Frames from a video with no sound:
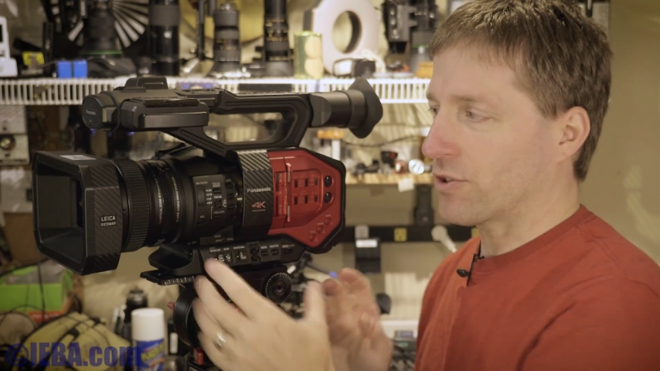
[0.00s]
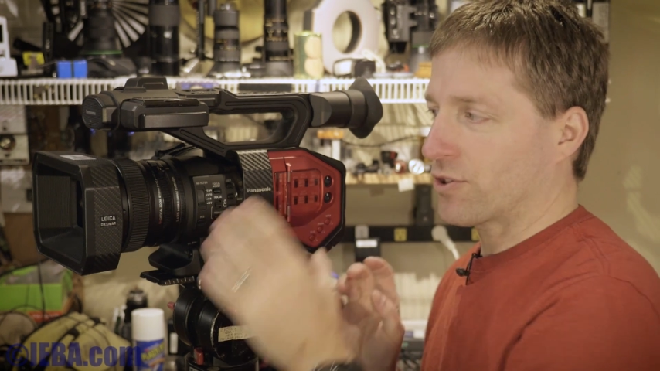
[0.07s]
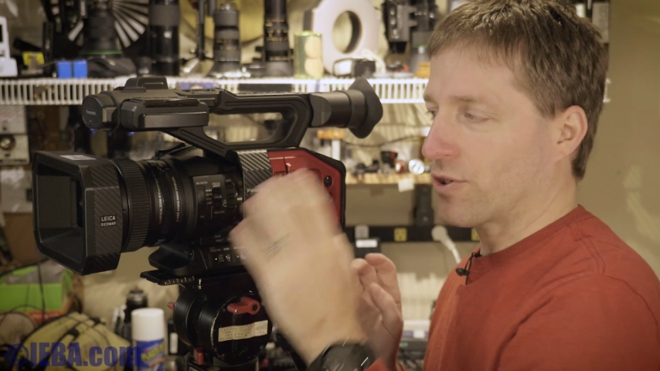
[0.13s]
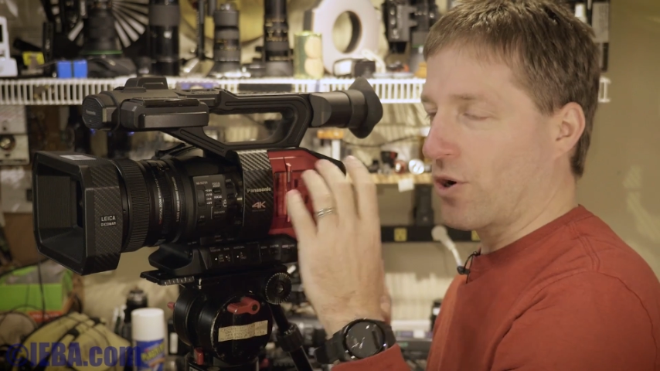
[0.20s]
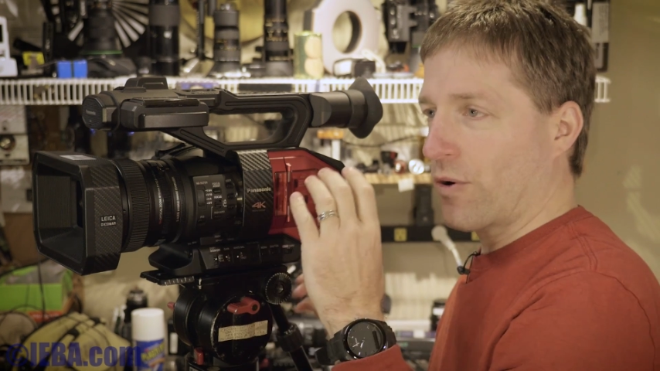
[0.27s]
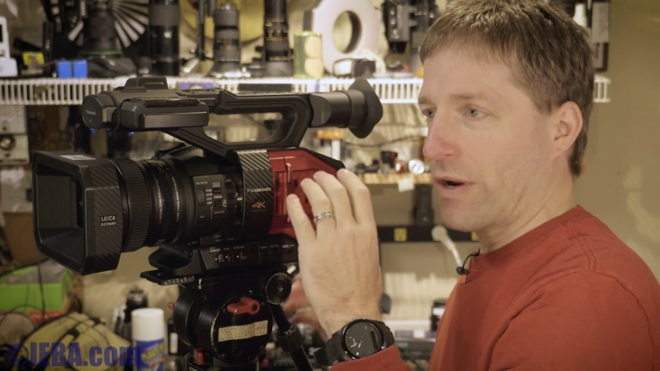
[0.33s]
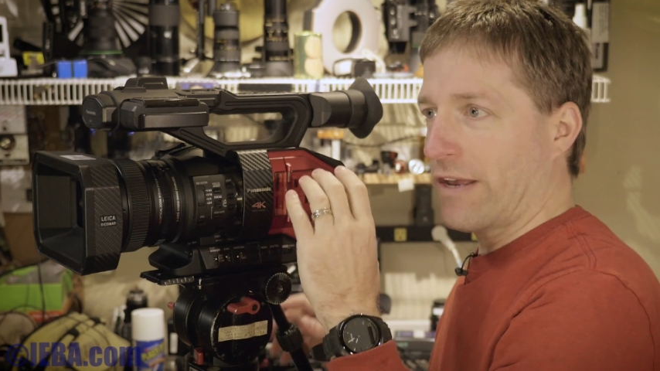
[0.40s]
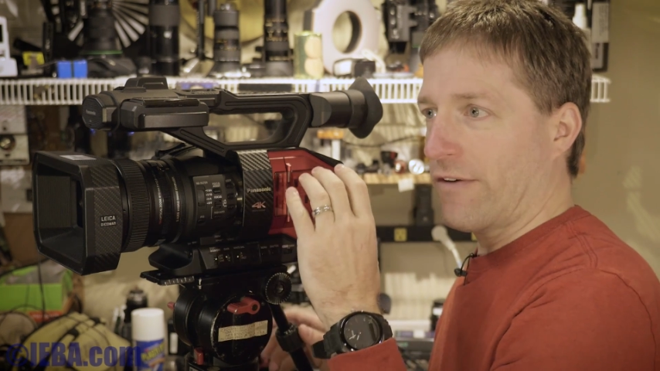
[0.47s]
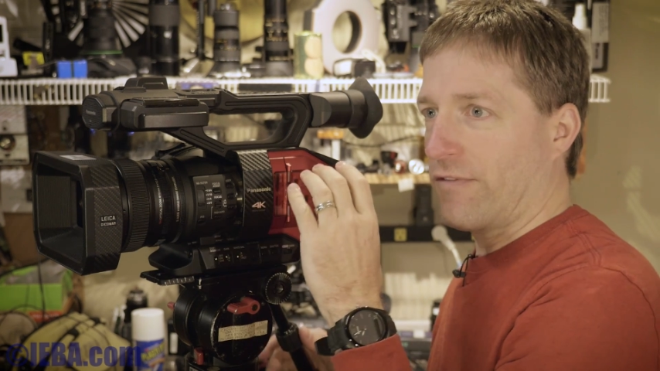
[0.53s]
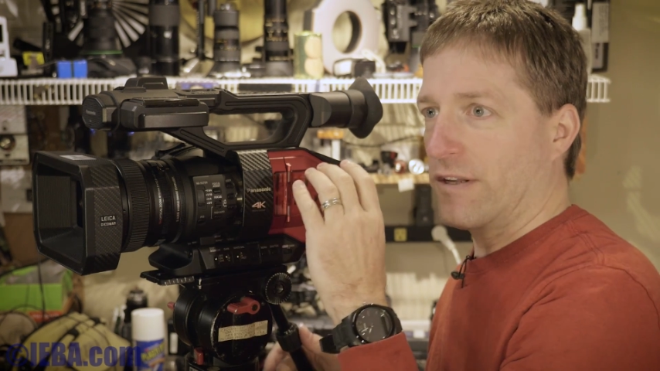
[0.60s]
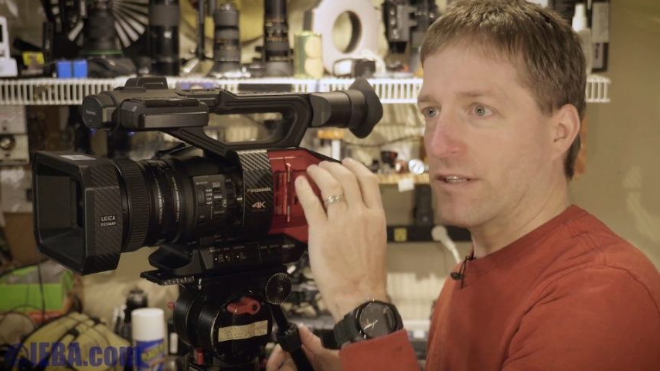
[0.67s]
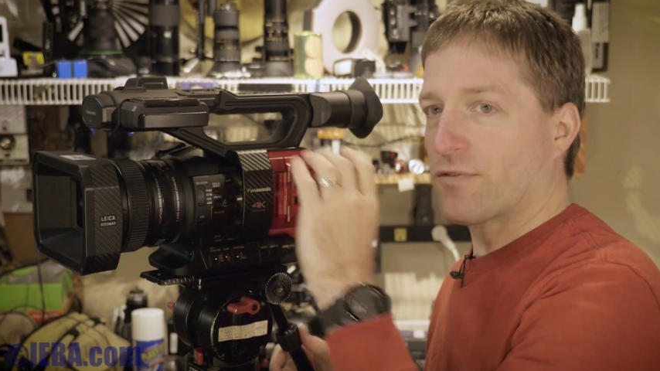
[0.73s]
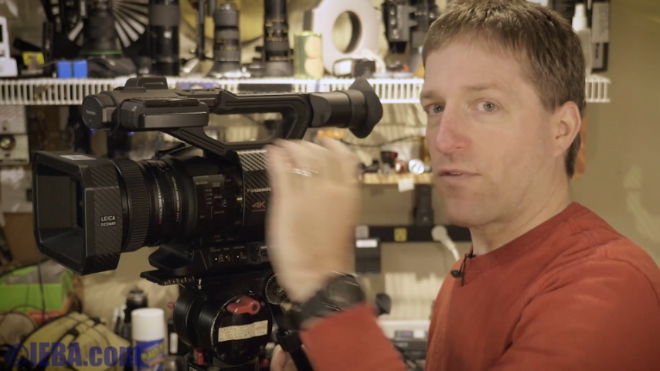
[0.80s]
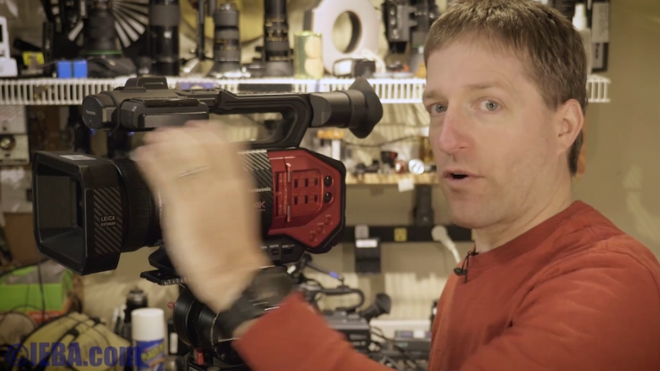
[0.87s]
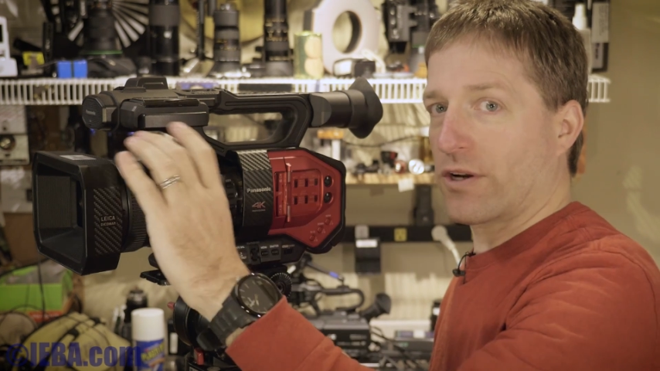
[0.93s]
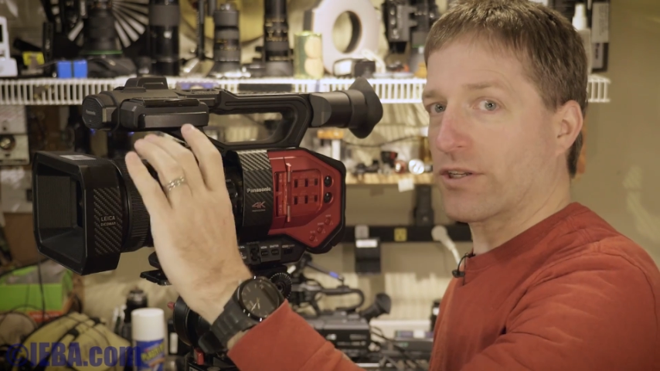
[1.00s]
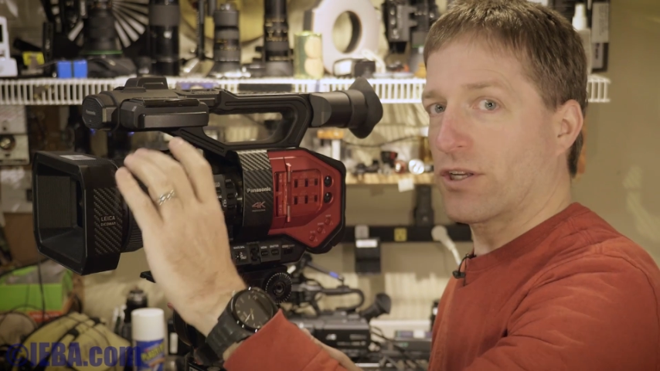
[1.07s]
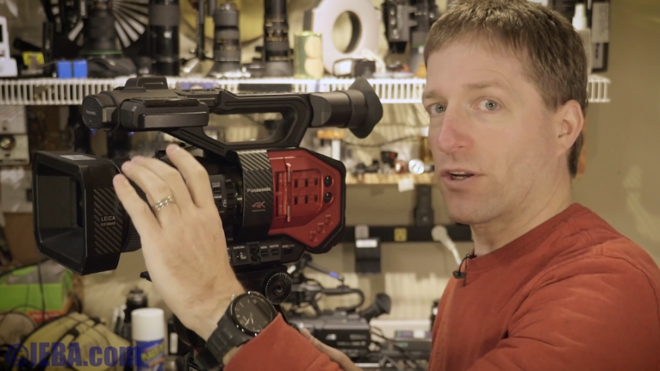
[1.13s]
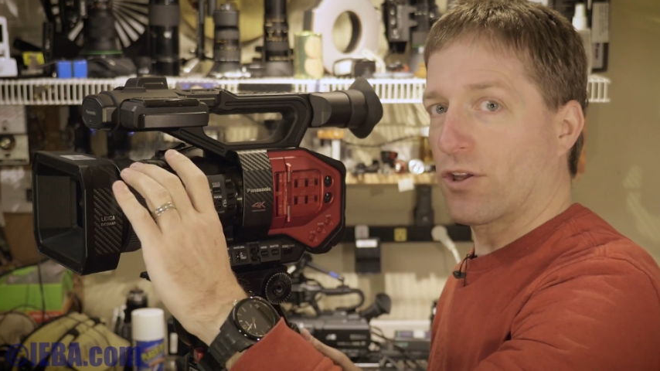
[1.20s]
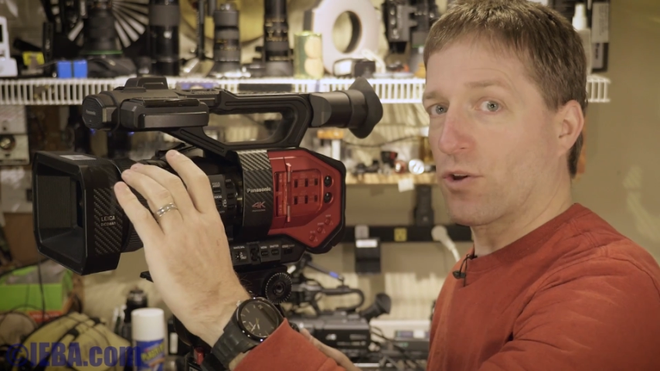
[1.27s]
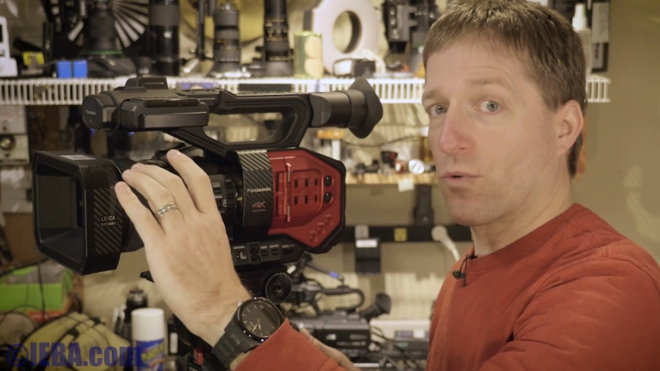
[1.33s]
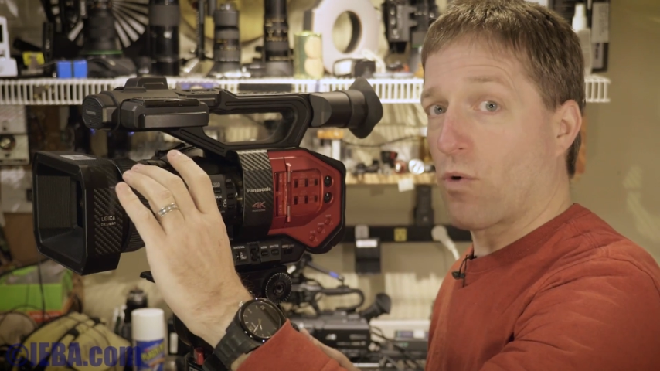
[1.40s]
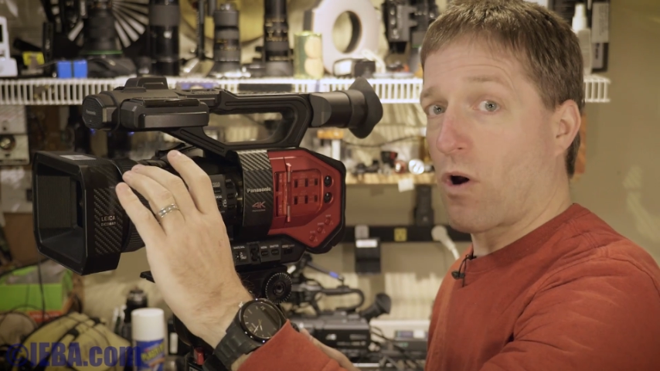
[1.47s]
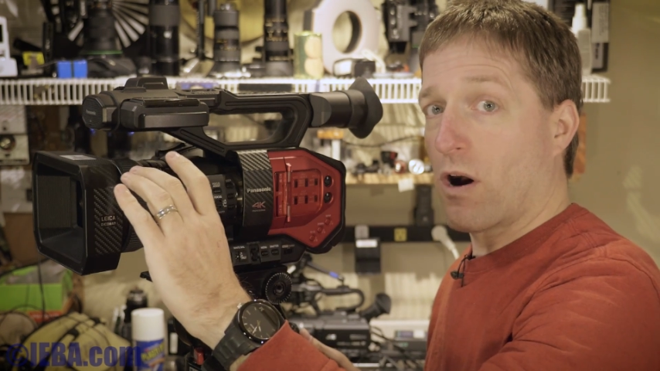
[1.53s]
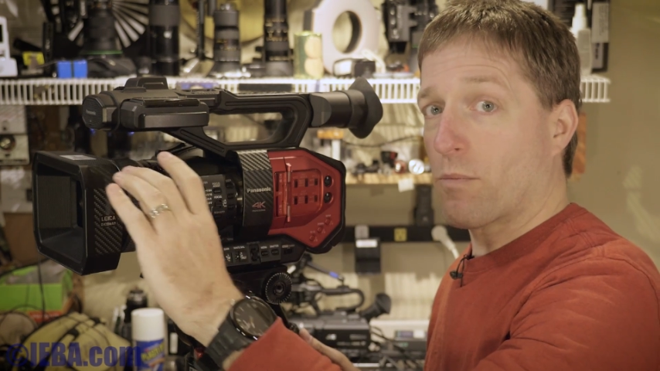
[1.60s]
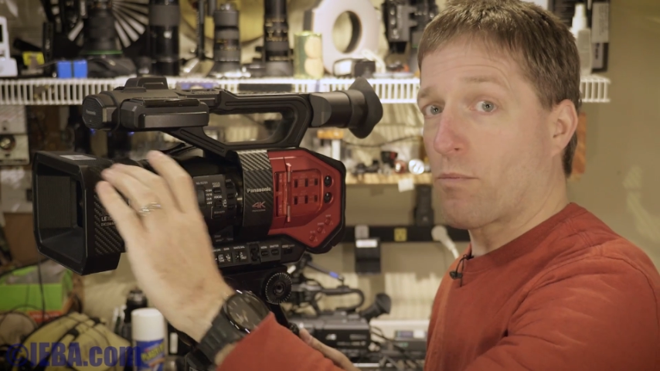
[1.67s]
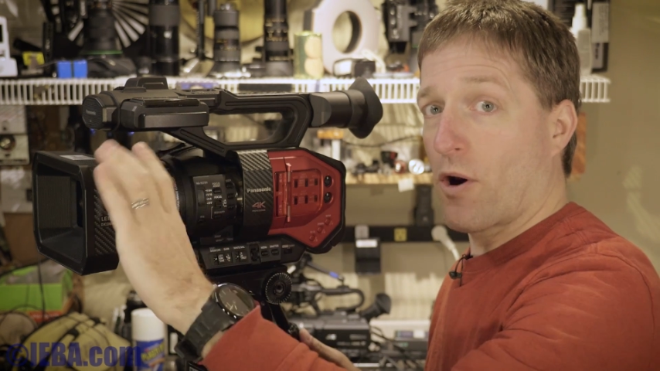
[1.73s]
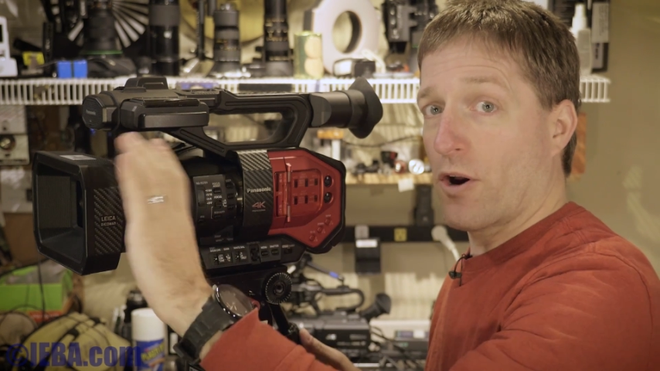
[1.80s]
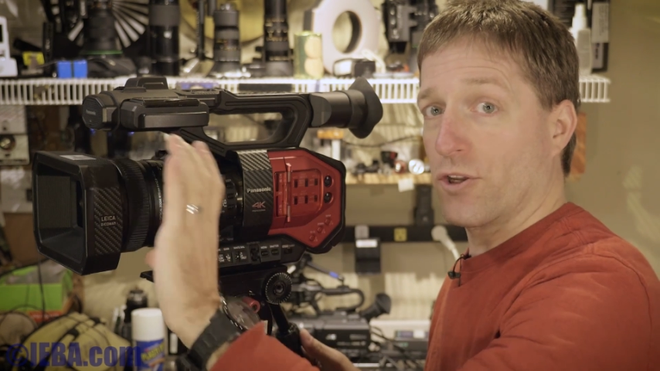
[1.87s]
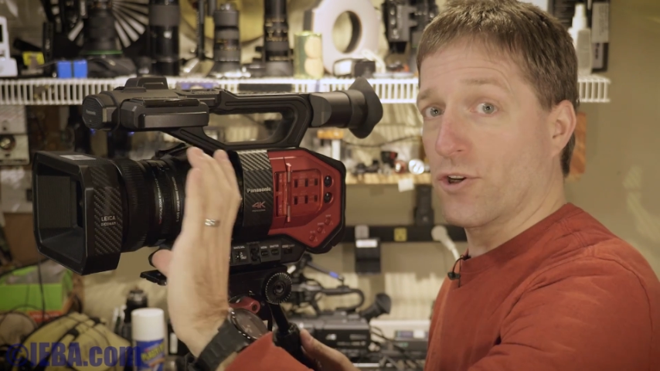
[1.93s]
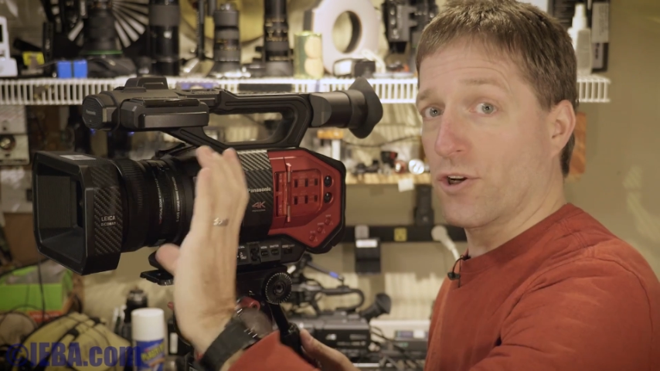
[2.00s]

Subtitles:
So if it's focusing on the wrong part,